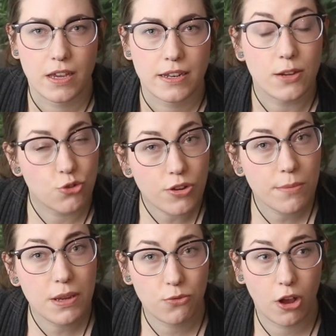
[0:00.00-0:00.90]
Now, don't get
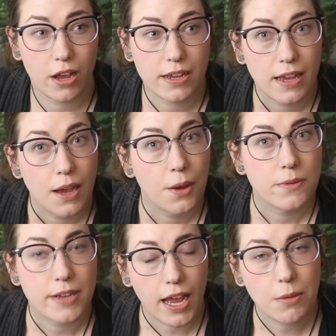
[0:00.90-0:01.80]
me wrong,
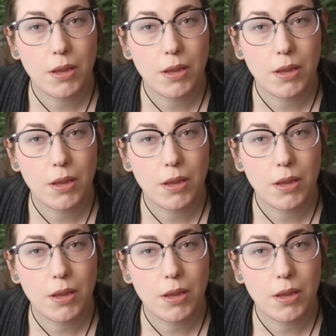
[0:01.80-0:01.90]
time